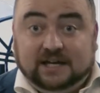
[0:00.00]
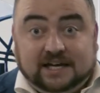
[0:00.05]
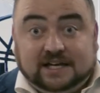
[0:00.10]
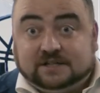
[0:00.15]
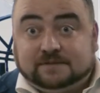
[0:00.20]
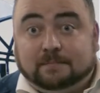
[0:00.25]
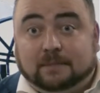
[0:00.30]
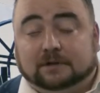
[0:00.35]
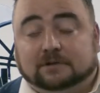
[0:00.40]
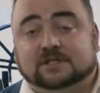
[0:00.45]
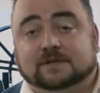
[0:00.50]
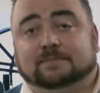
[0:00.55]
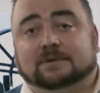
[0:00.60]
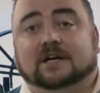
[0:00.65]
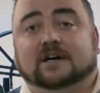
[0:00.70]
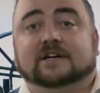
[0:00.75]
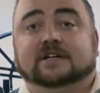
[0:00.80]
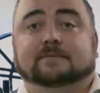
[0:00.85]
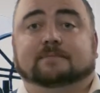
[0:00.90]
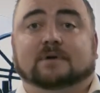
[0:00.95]
is
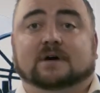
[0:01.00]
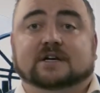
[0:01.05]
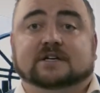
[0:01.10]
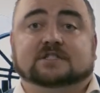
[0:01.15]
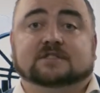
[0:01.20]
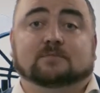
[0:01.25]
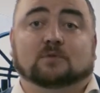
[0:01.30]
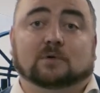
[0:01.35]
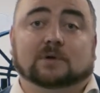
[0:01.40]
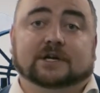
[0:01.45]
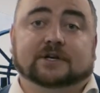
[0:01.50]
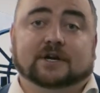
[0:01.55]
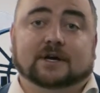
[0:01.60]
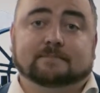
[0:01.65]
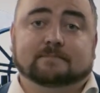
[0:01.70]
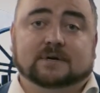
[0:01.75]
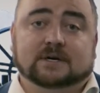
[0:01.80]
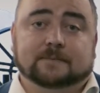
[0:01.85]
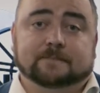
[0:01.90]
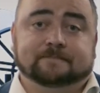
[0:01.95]
multiplied by a smaller
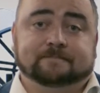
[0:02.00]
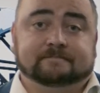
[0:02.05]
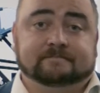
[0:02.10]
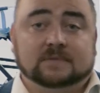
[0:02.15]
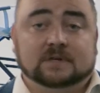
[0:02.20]
number.